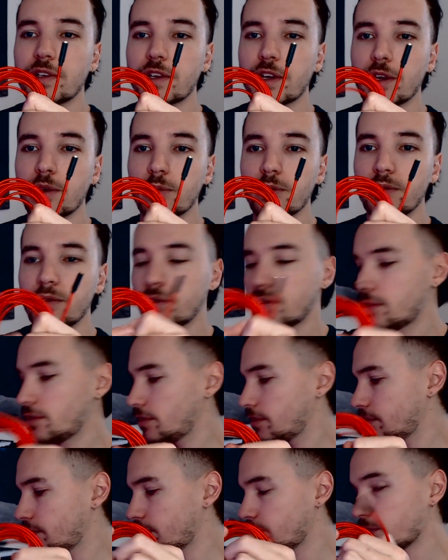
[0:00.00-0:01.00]
cable,
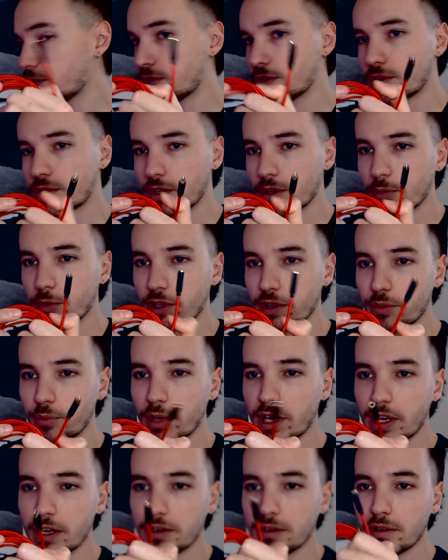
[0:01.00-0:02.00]
which is going to be the
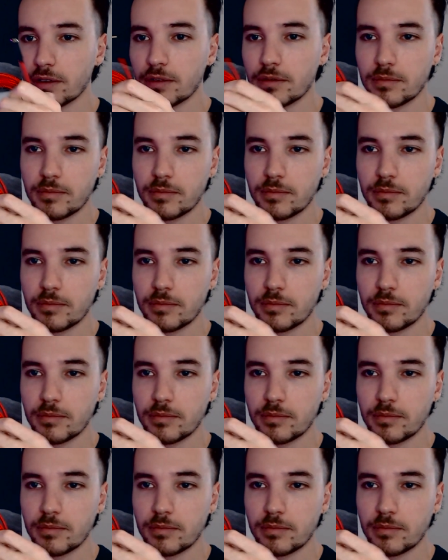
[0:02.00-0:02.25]
main